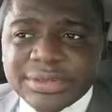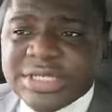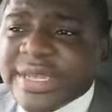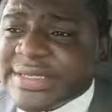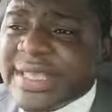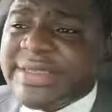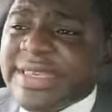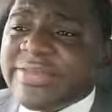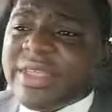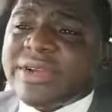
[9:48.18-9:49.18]
just
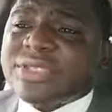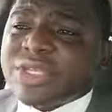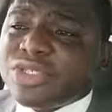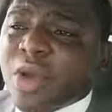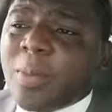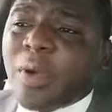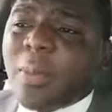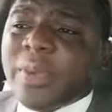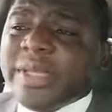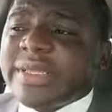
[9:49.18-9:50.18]
that if there is a job
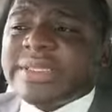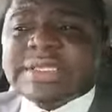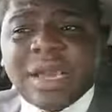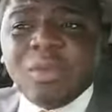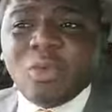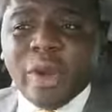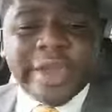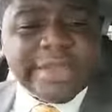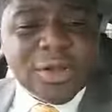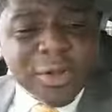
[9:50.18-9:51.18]
opening
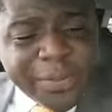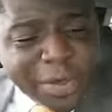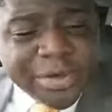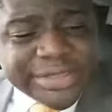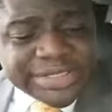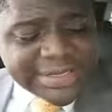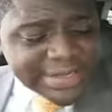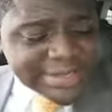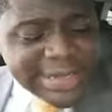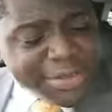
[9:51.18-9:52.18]
somewhere, they will be
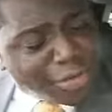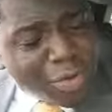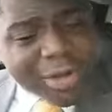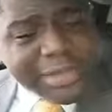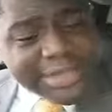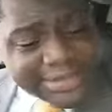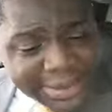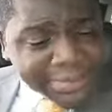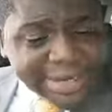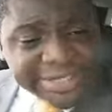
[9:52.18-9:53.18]
considered, and you call that
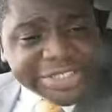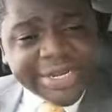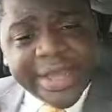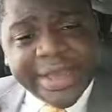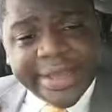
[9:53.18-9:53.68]
a militia?